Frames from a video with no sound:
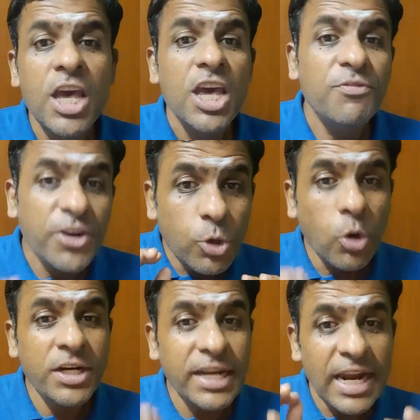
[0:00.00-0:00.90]
if we
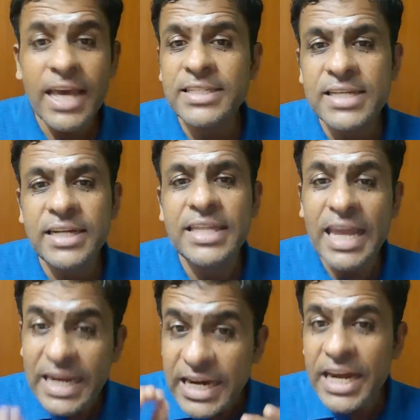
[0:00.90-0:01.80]
don't realize that they
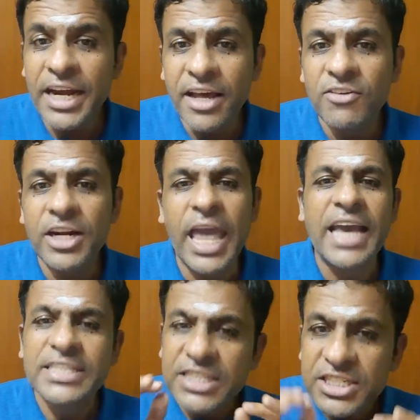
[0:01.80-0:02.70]
need our
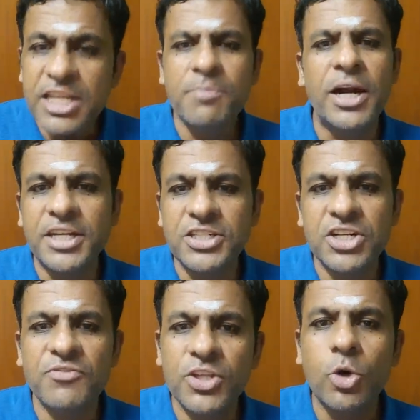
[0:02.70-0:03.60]
extreme
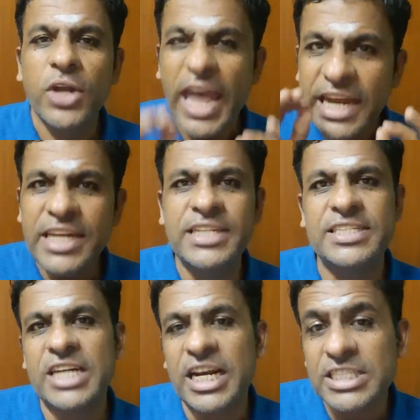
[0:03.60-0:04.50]
attention without any
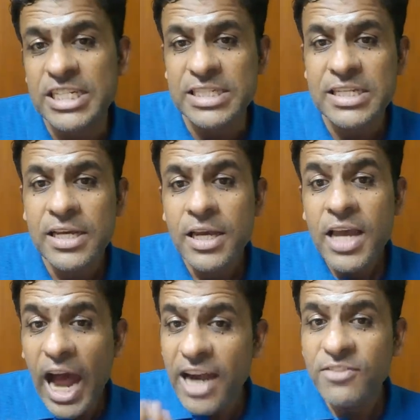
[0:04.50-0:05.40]
distractions,
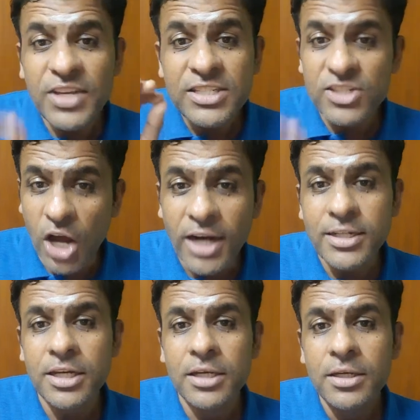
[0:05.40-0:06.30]
and we
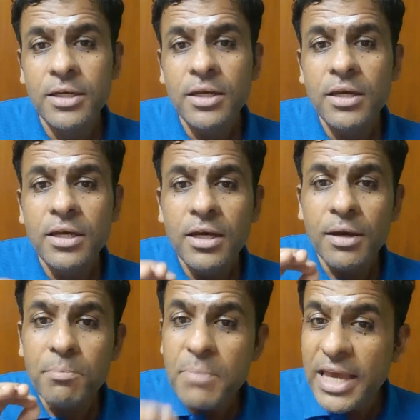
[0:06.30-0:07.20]
start
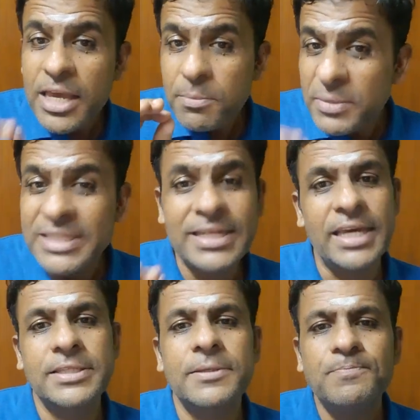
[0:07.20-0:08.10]
making
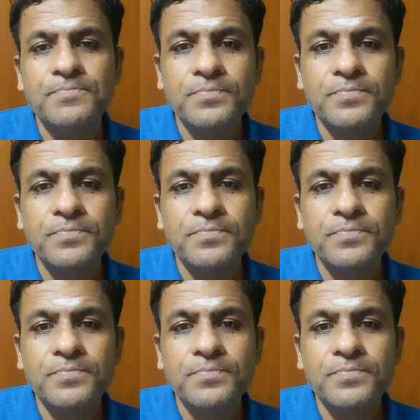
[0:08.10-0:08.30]
mistakes,